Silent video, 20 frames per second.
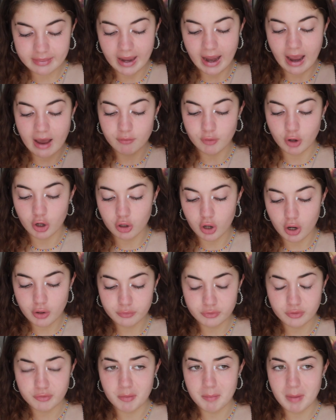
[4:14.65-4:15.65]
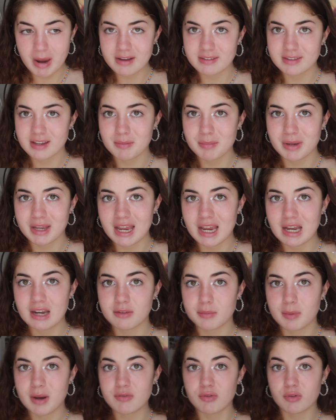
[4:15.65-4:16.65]
They have loads of amazing
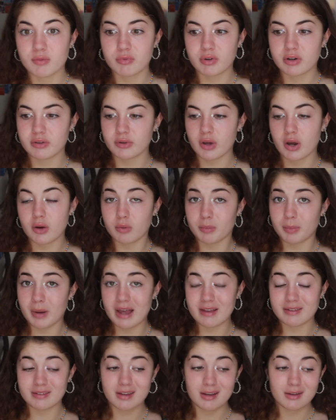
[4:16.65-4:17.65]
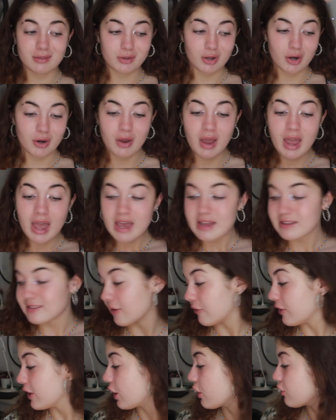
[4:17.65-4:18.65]
bikinis made from recycled plastic, so
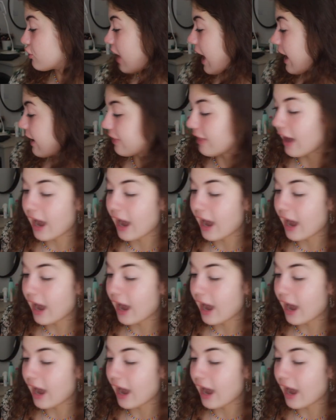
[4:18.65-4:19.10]
definitely go check